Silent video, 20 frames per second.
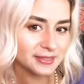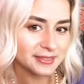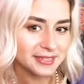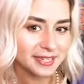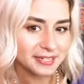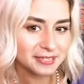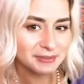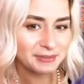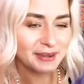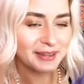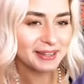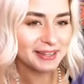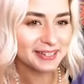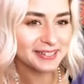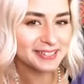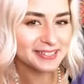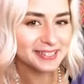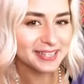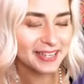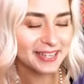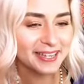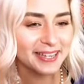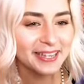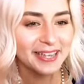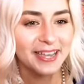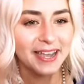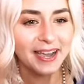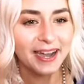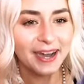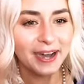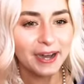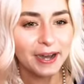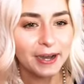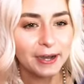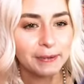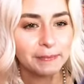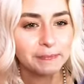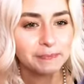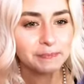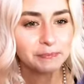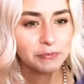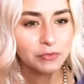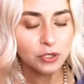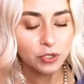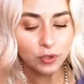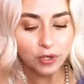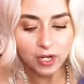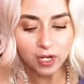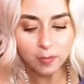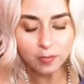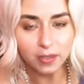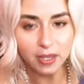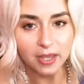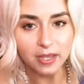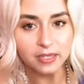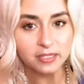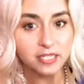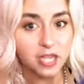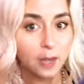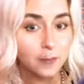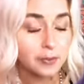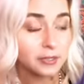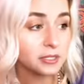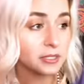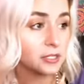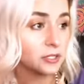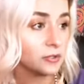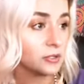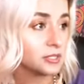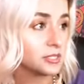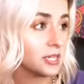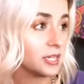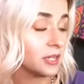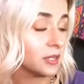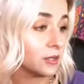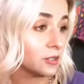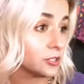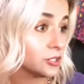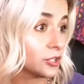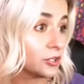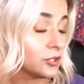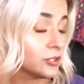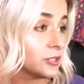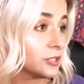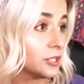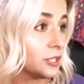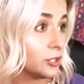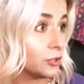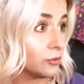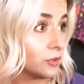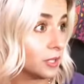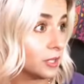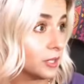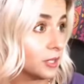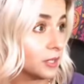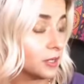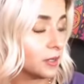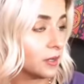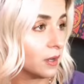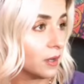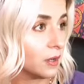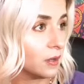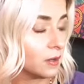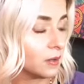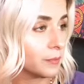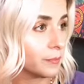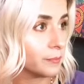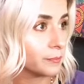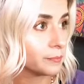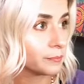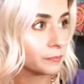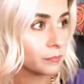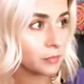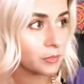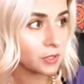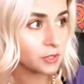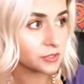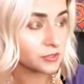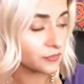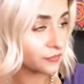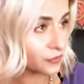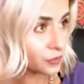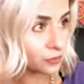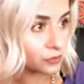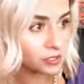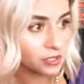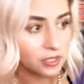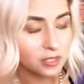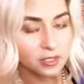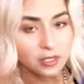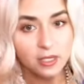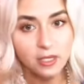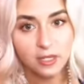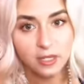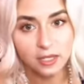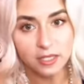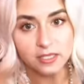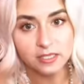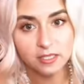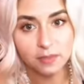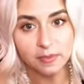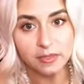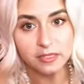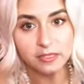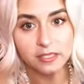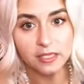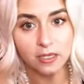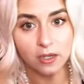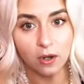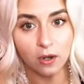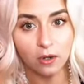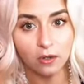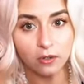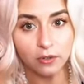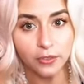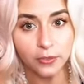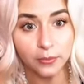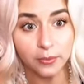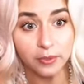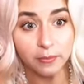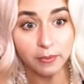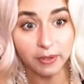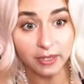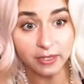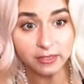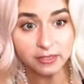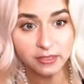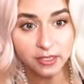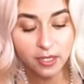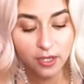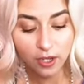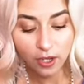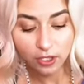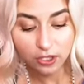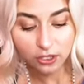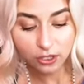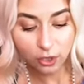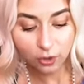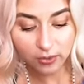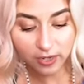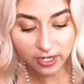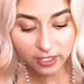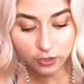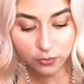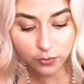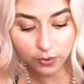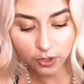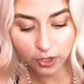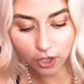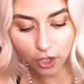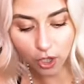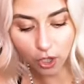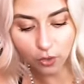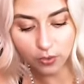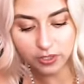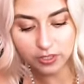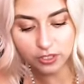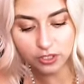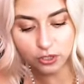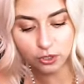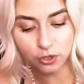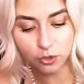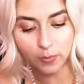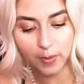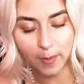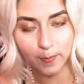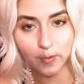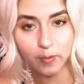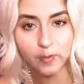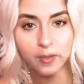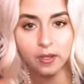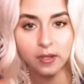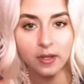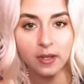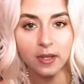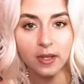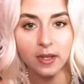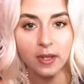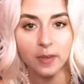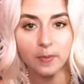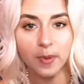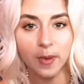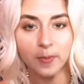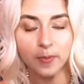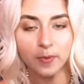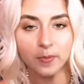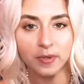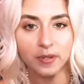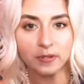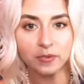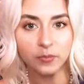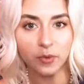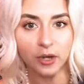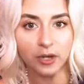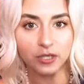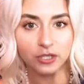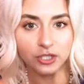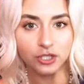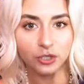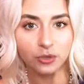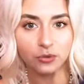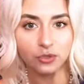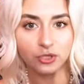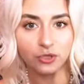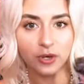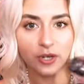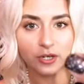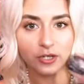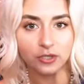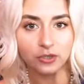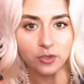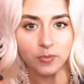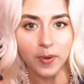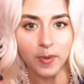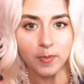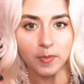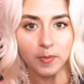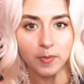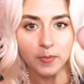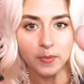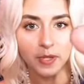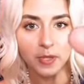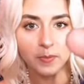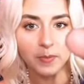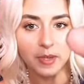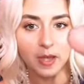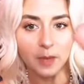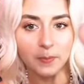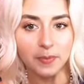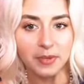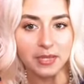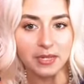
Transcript: That's what I like to say. Um, you can apply it topically, you can take it internally, you can um, diffuse it. It's amazing all three ways. So next we're gonna go is to peppermint. Peppermint, I showed you how to do the peppermint pick-me-up.